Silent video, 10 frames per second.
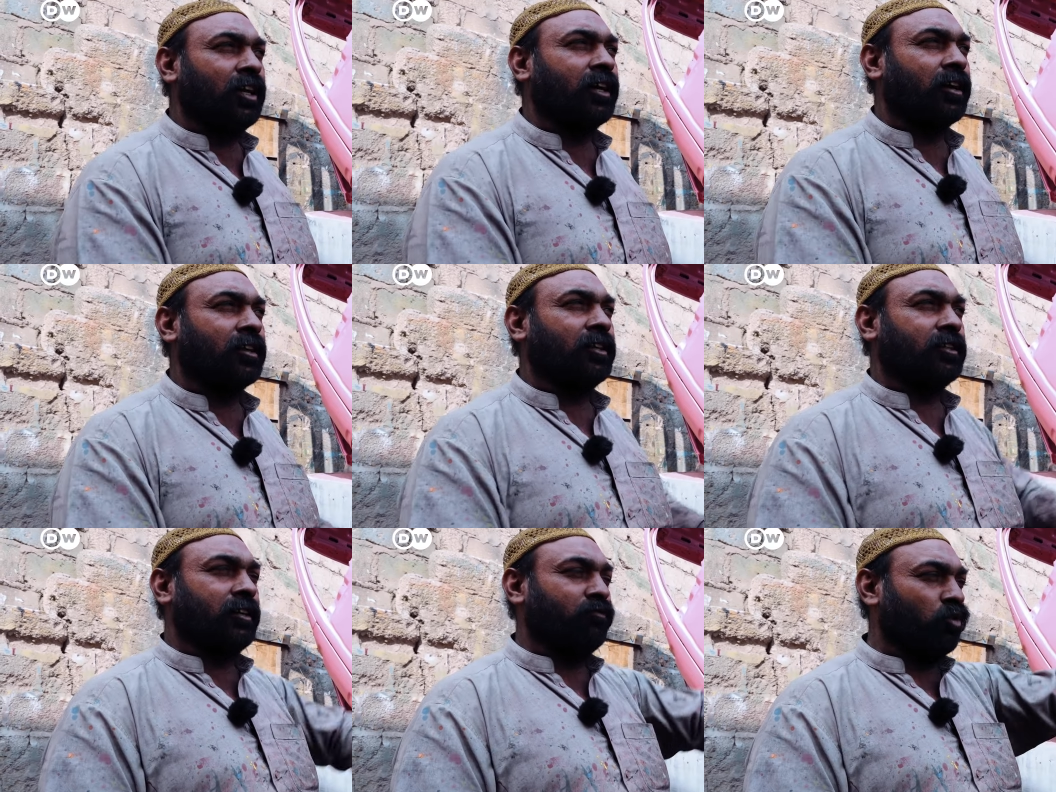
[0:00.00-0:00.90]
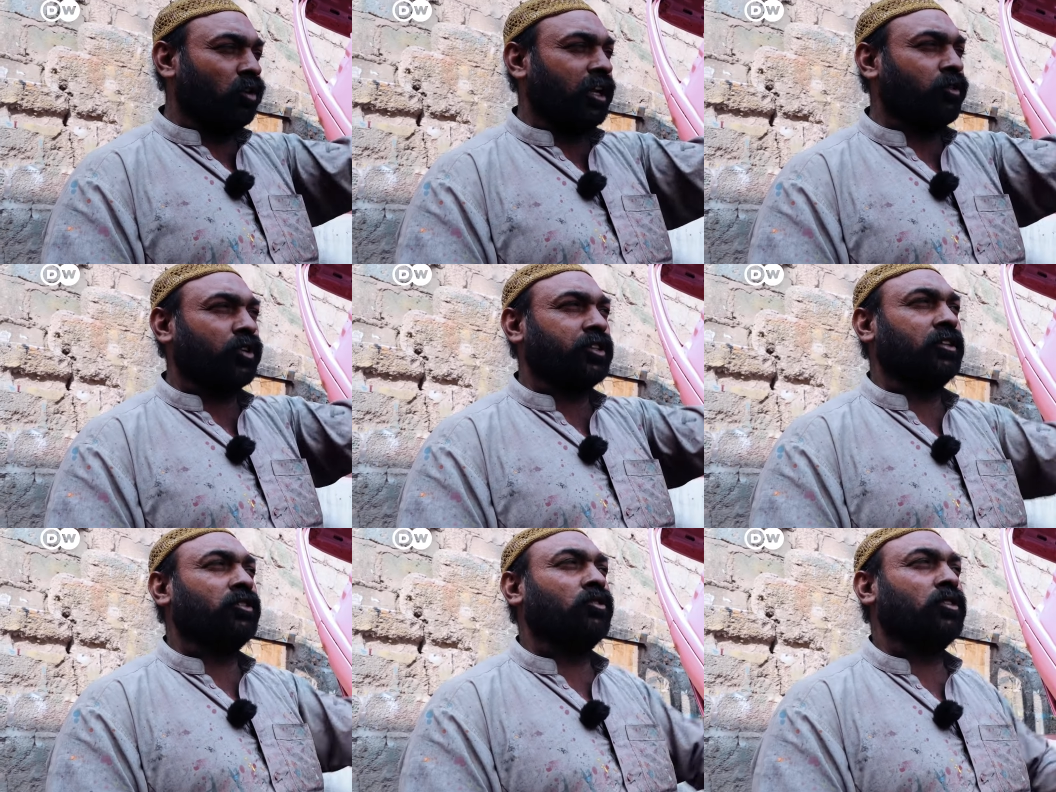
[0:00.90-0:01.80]
We do all the work
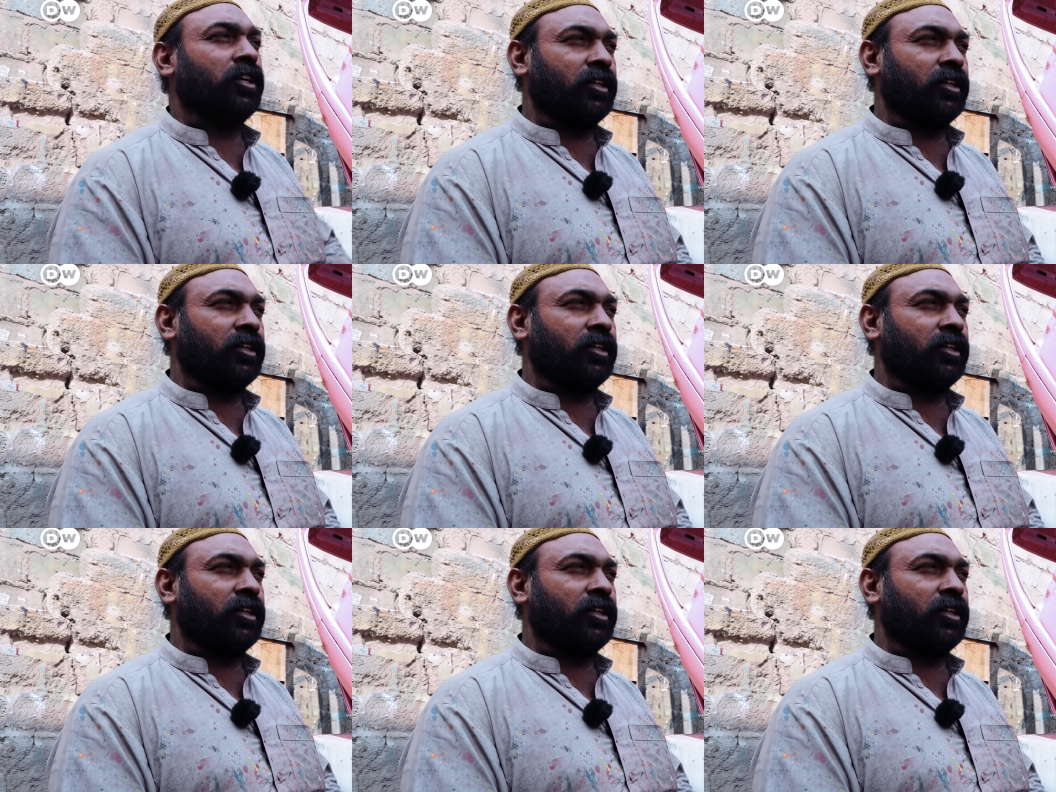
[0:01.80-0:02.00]
here.